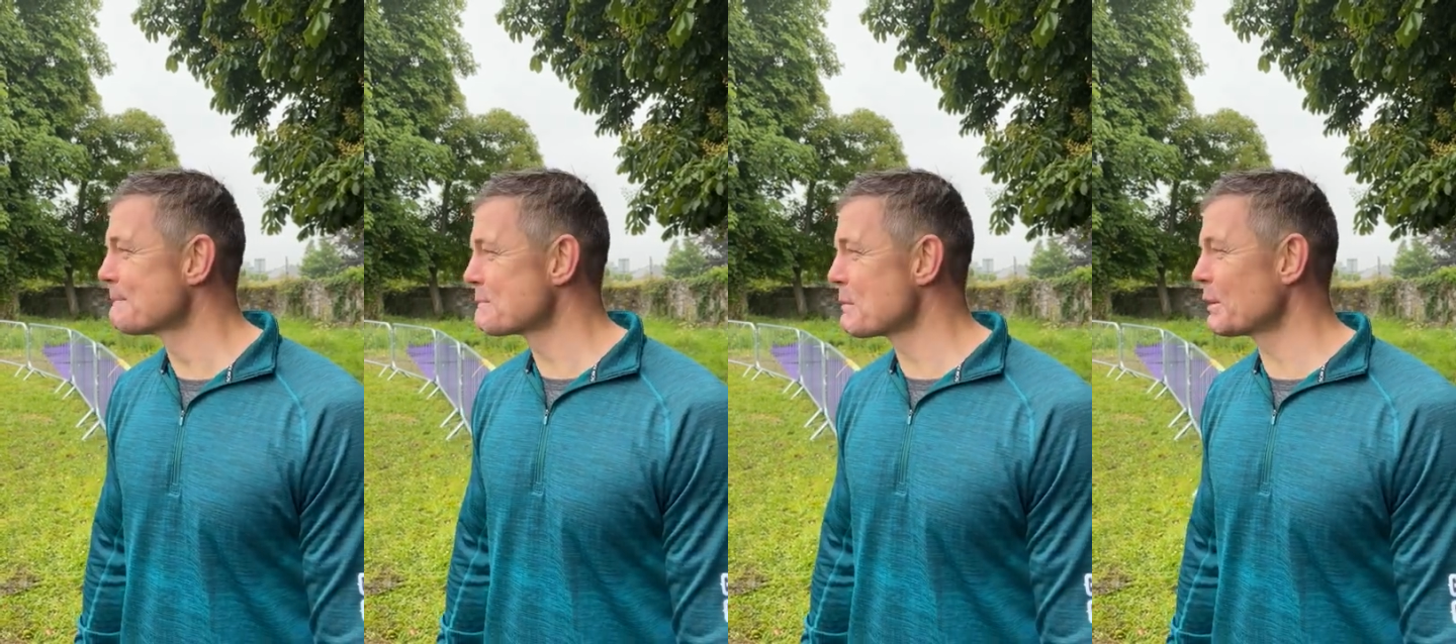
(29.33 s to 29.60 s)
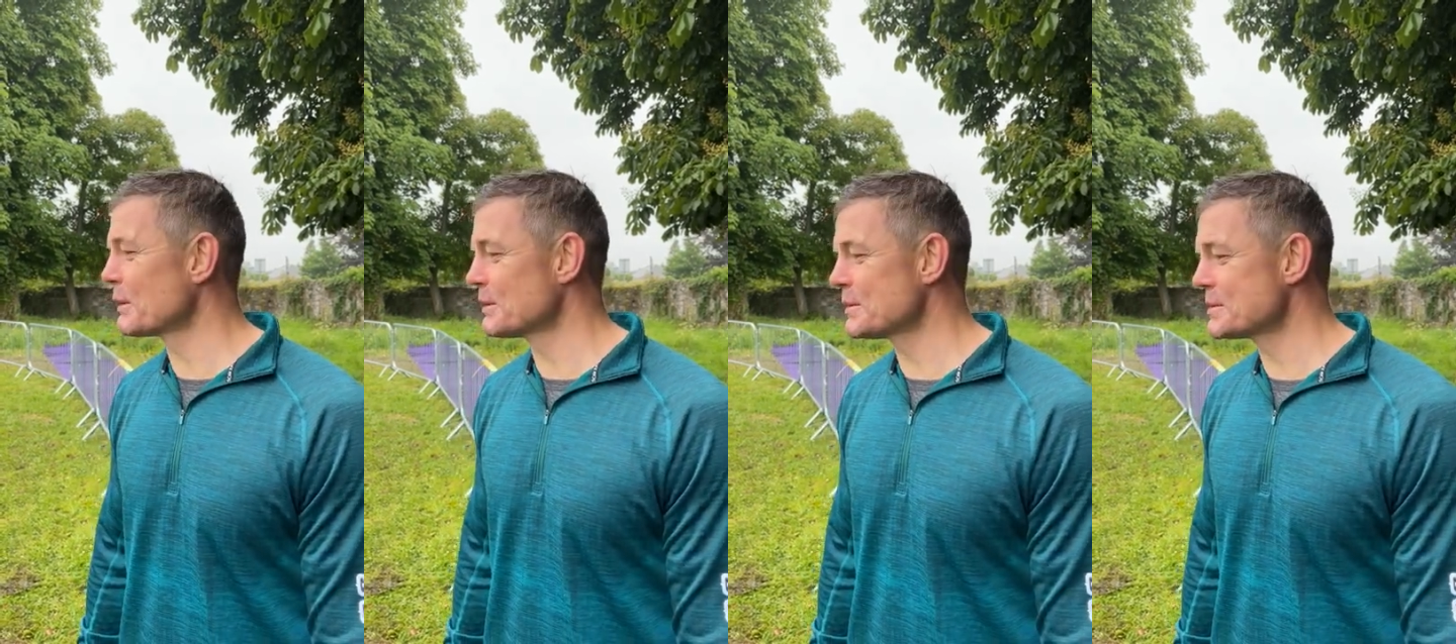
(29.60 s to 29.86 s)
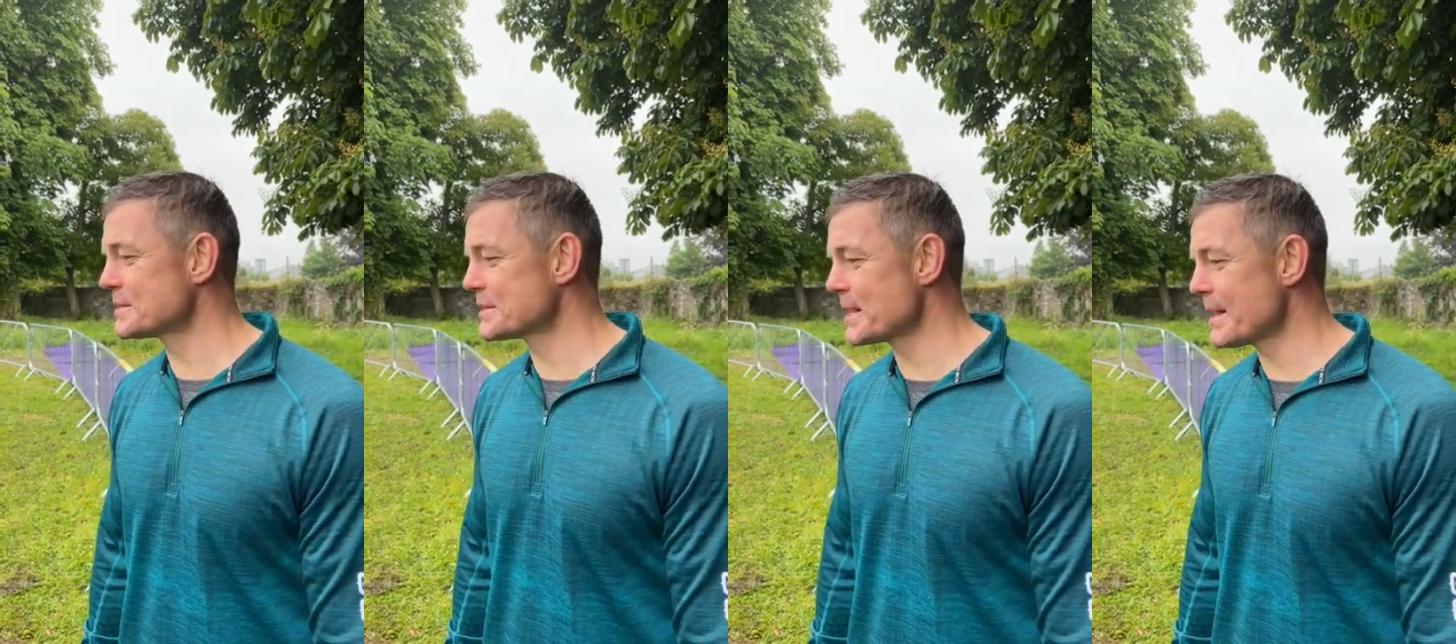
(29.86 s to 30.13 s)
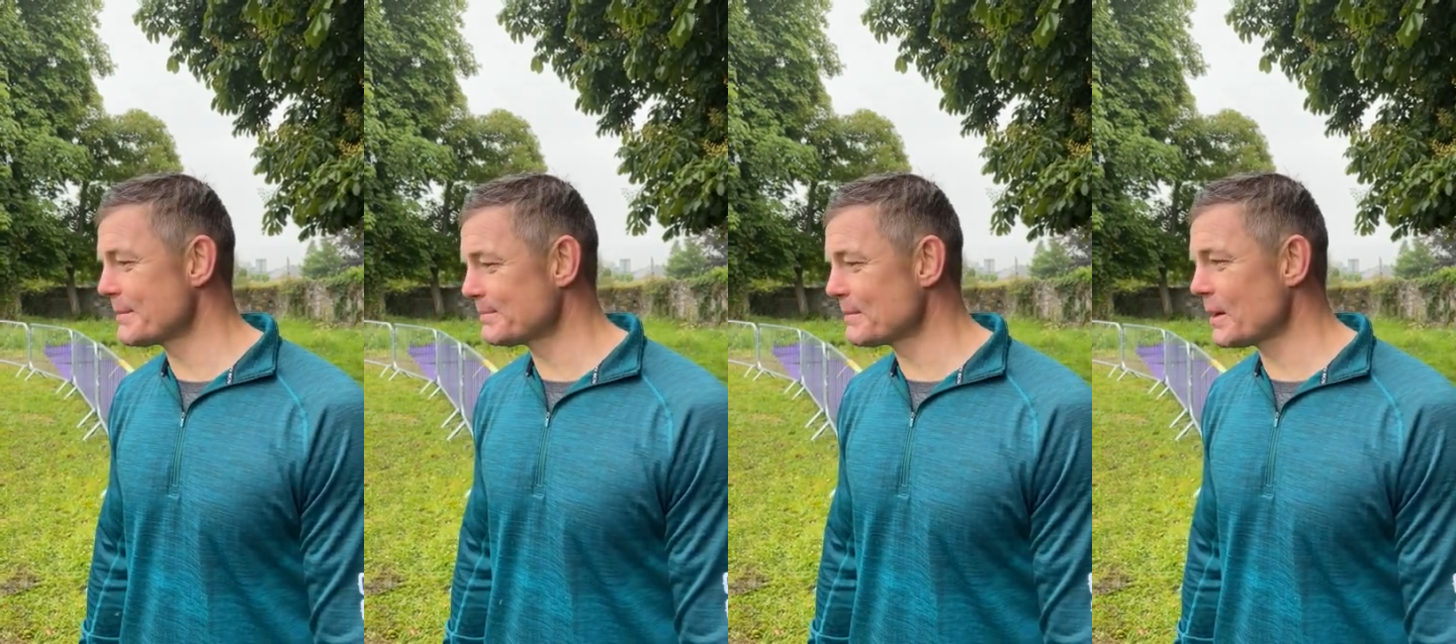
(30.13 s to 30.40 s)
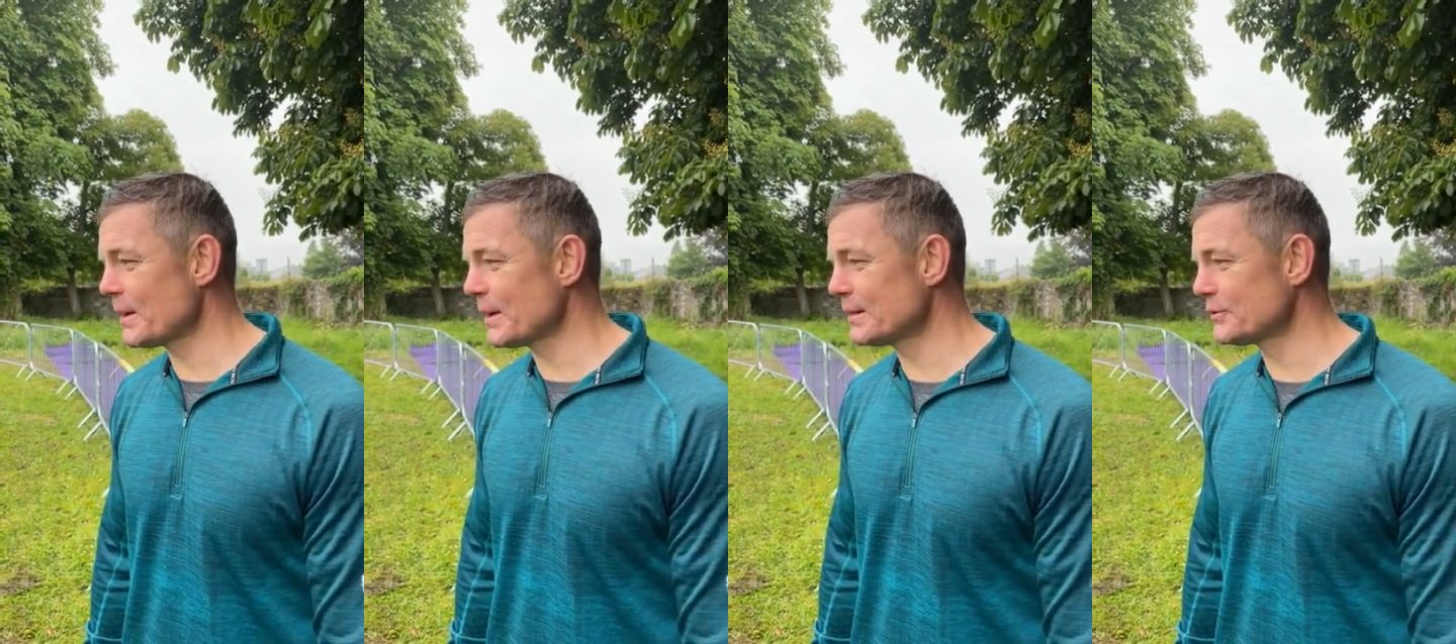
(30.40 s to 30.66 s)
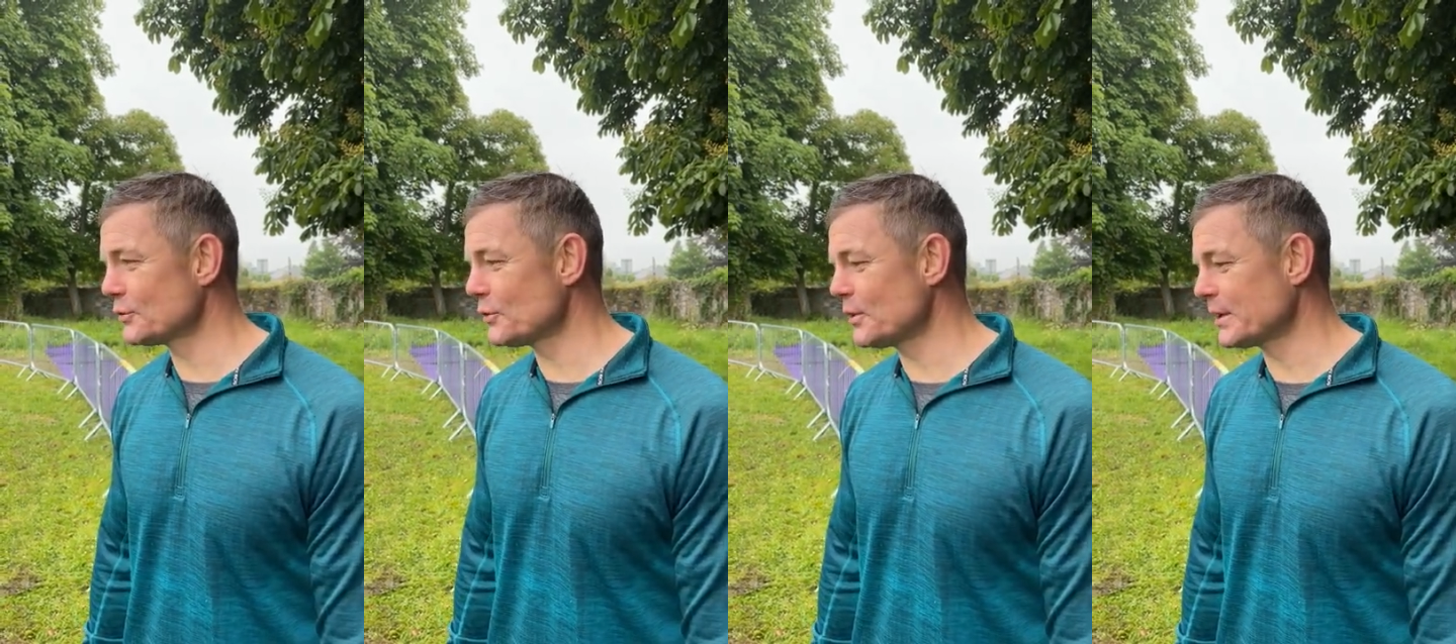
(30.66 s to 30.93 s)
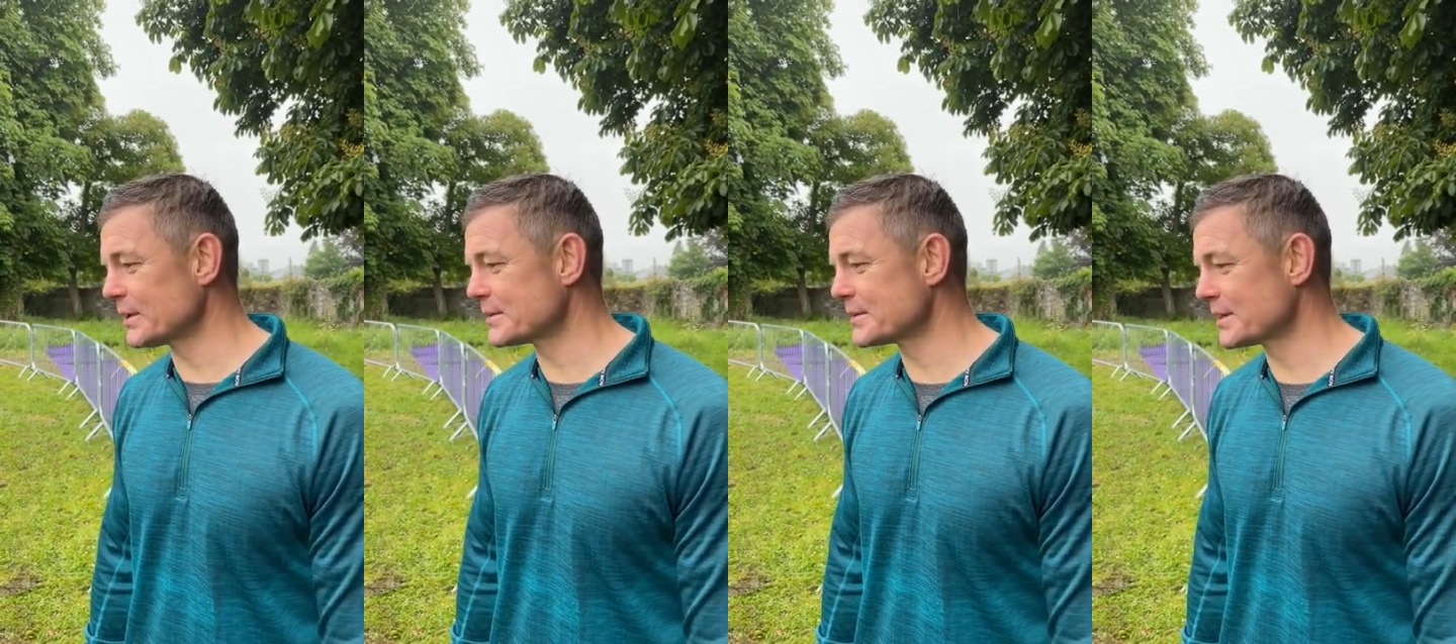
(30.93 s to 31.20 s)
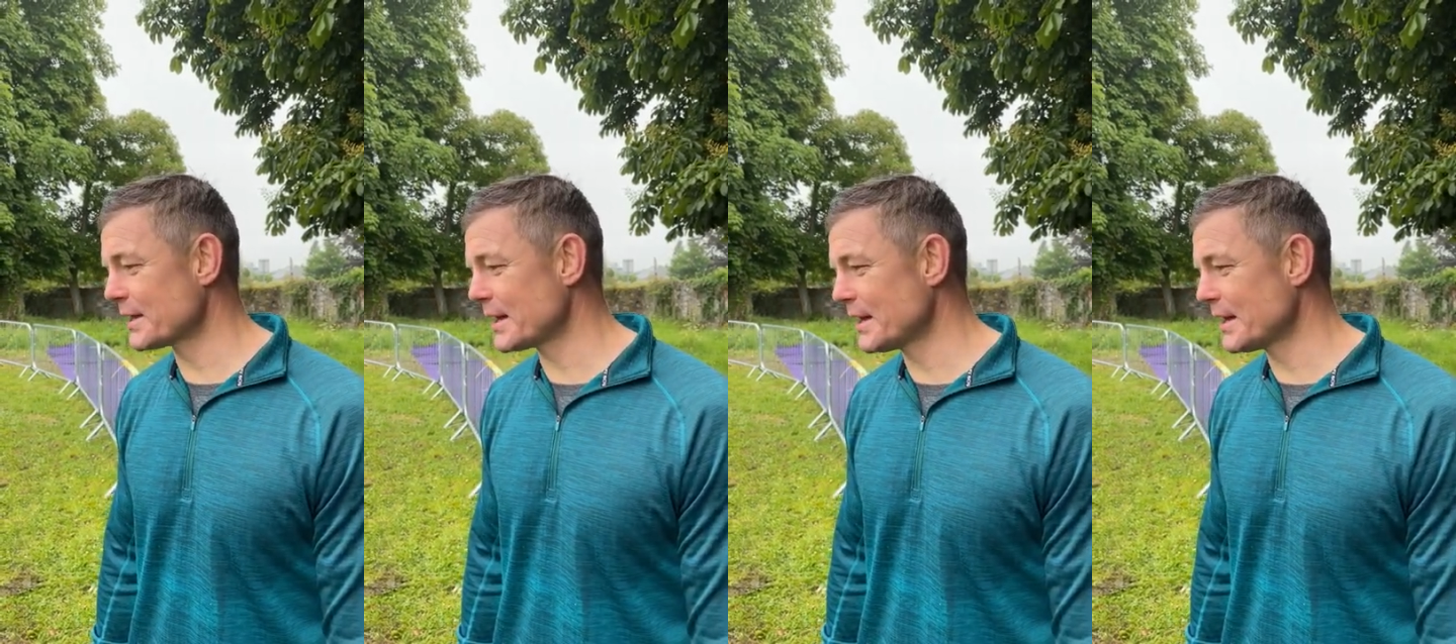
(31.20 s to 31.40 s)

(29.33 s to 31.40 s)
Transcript: but it was I enjoyed it.